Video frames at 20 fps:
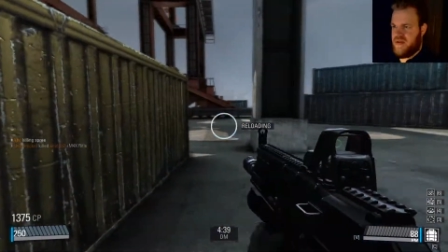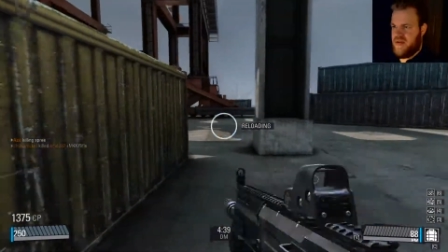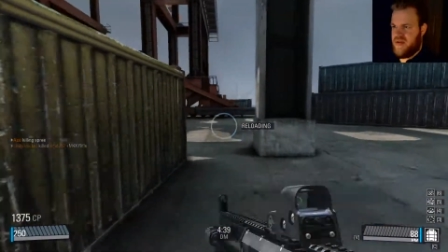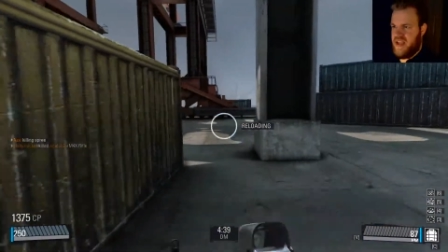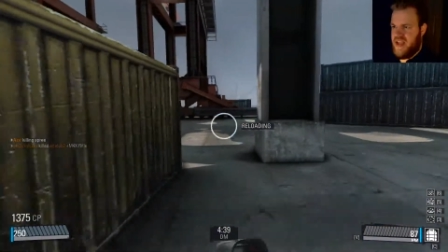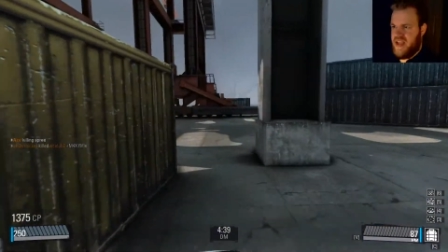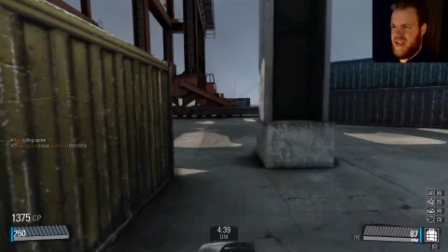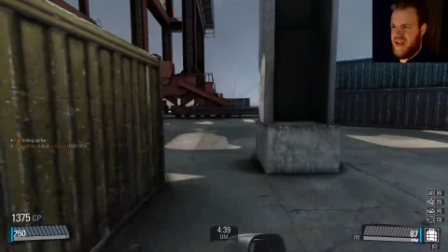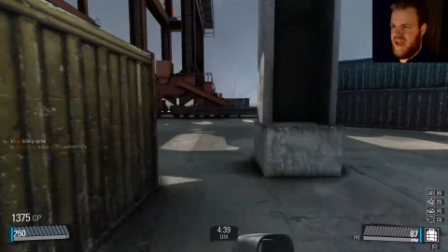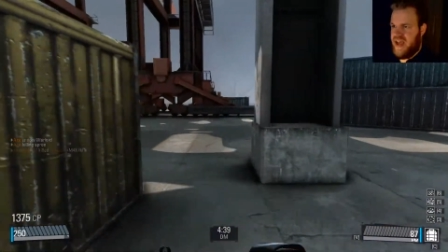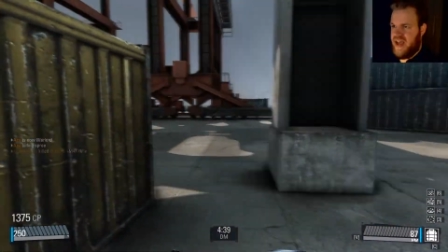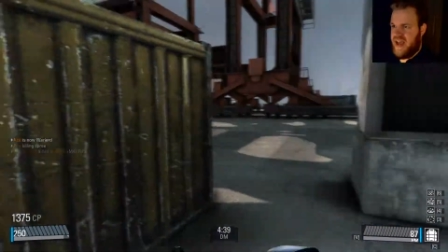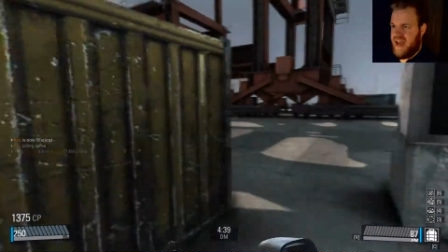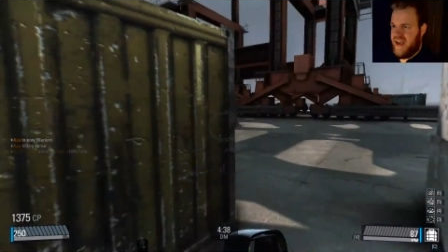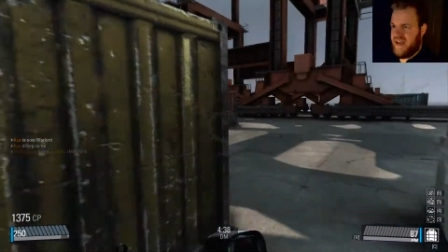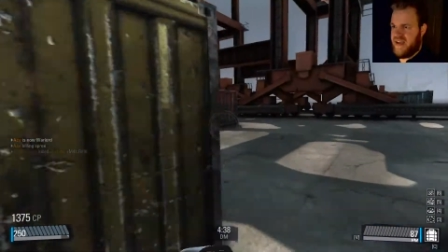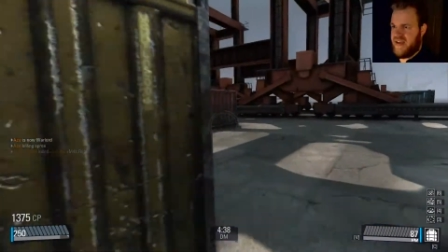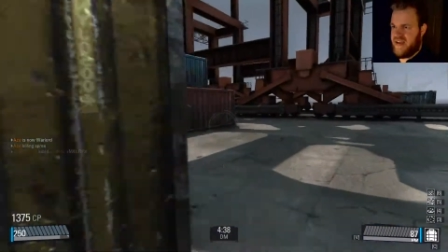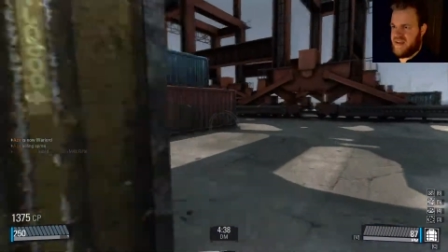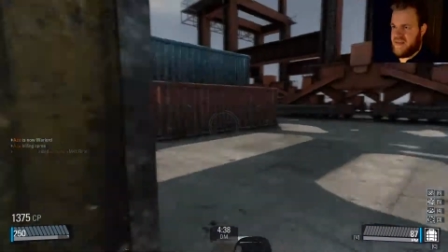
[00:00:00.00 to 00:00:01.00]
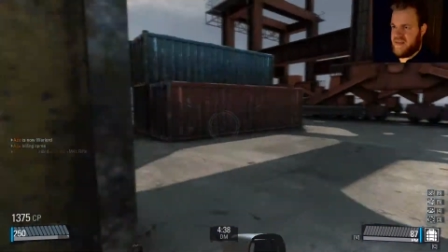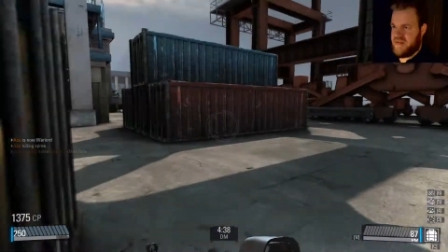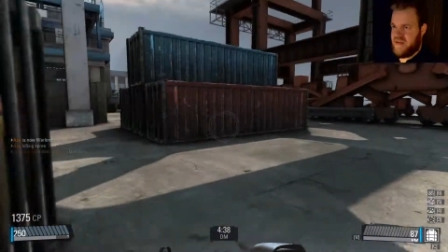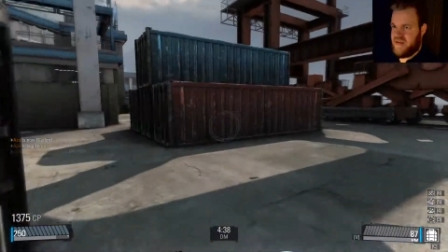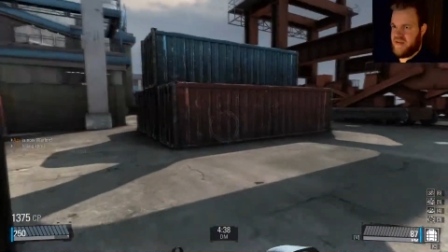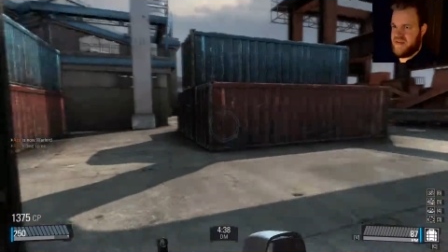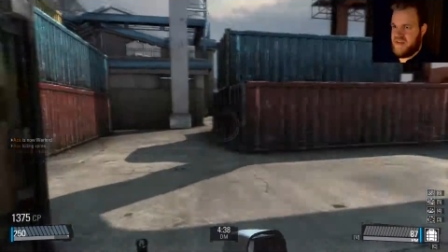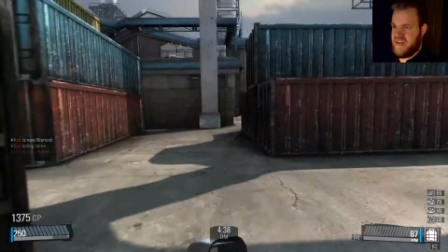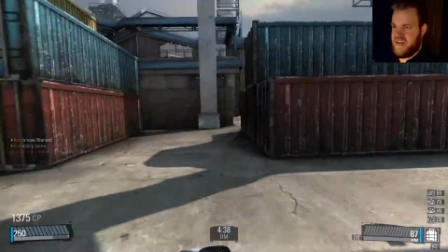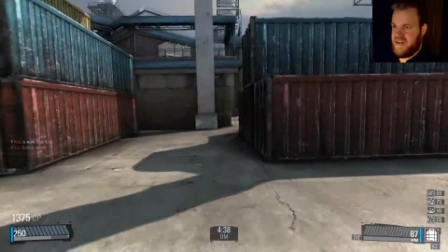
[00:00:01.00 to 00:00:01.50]
Or he and I, I
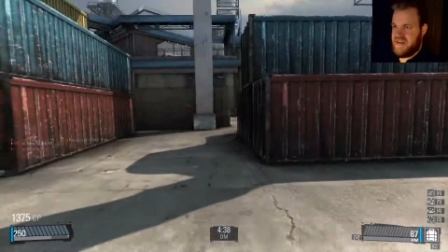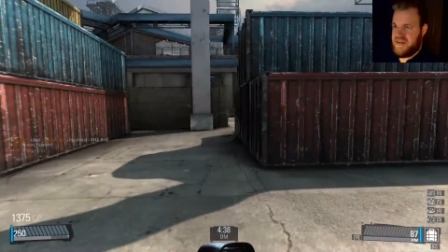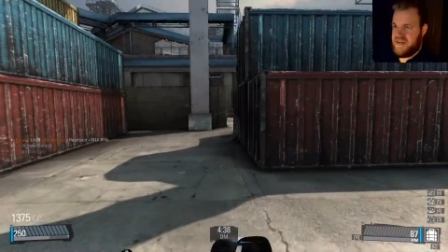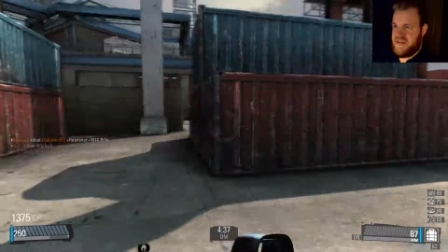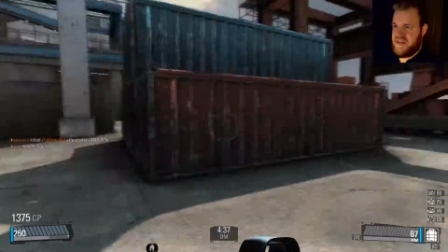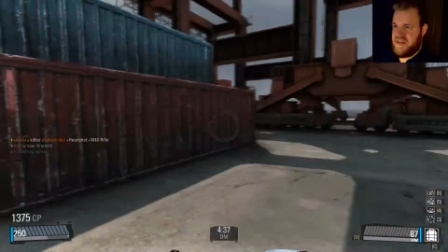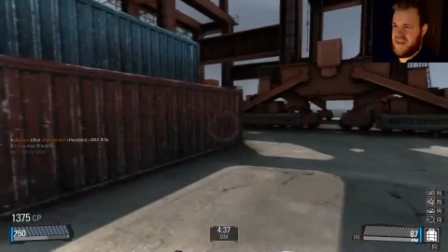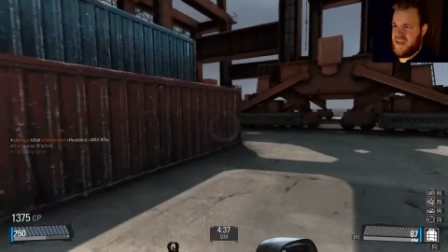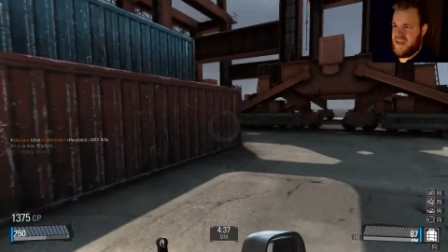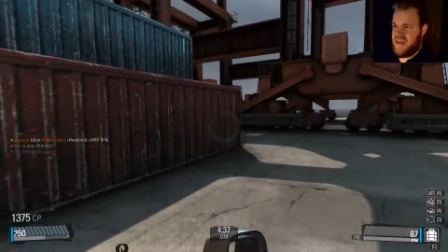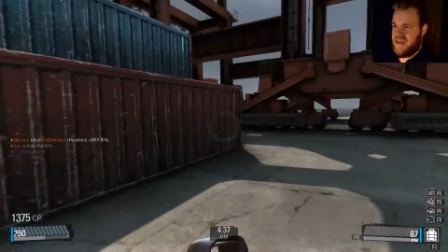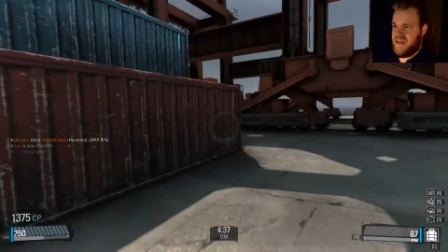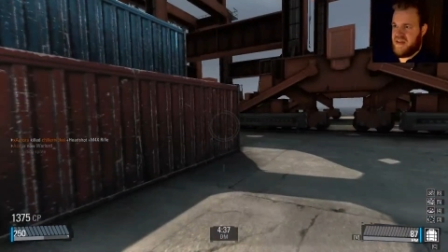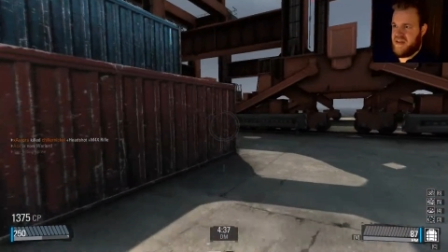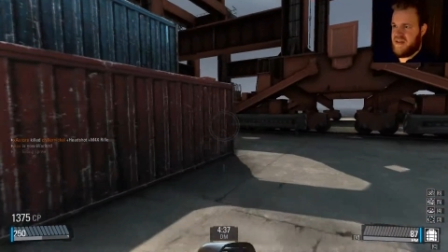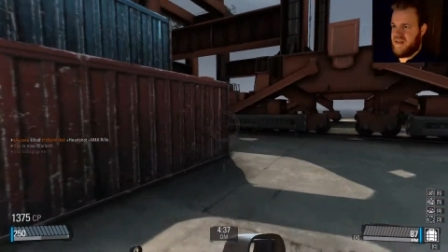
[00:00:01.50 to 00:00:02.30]
suppose I should say.